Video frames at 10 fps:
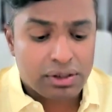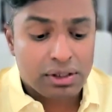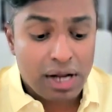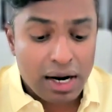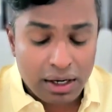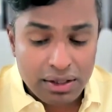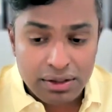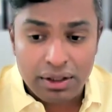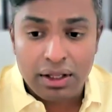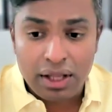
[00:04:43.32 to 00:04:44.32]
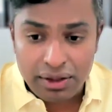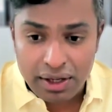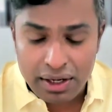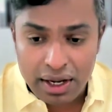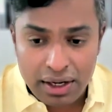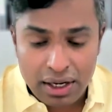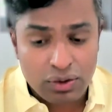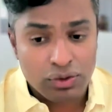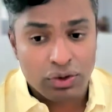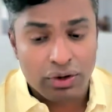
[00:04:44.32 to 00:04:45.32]
Start considering the other areas
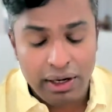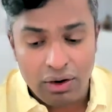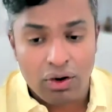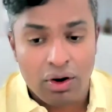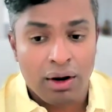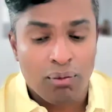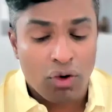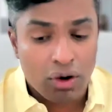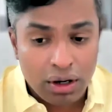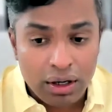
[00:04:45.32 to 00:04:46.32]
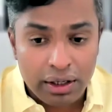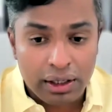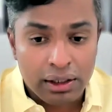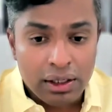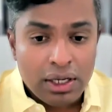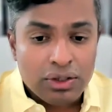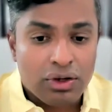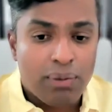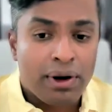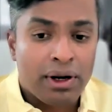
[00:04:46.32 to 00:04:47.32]
also, Gilroy, Morgan Hill. So
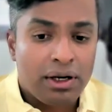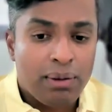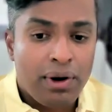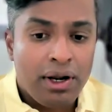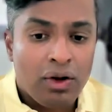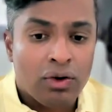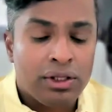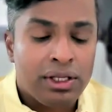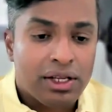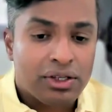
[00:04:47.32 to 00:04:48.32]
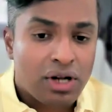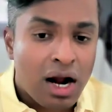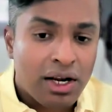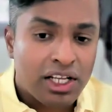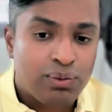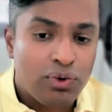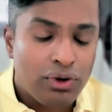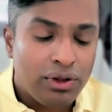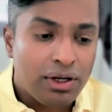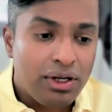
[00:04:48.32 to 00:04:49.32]
depending on the start
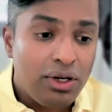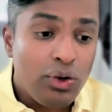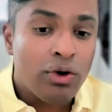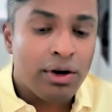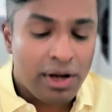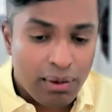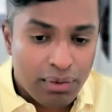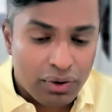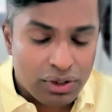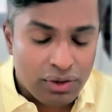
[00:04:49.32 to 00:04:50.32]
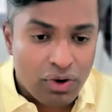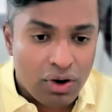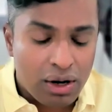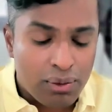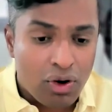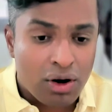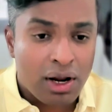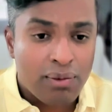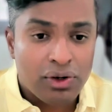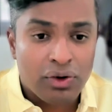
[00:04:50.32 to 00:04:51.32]
exploring the newer neighborhoods. If you are not
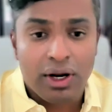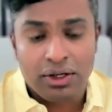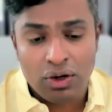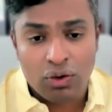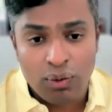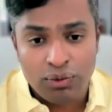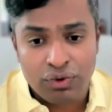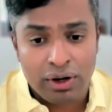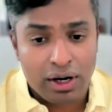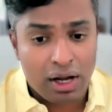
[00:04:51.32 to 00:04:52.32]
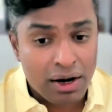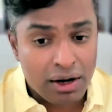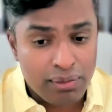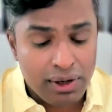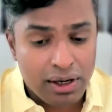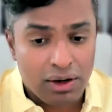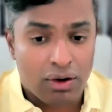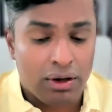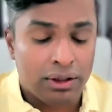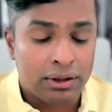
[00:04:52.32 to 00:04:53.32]
able to get your homes for under $1
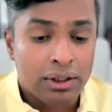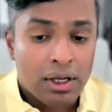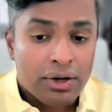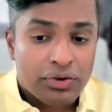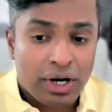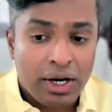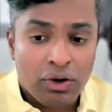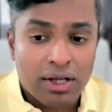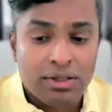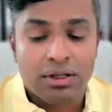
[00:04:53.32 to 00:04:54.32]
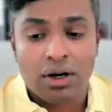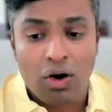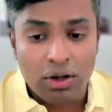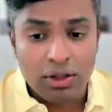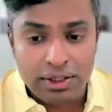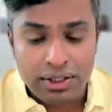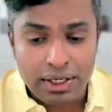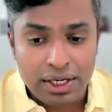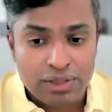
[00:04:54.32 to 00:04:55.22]
million, try to consider all these areas.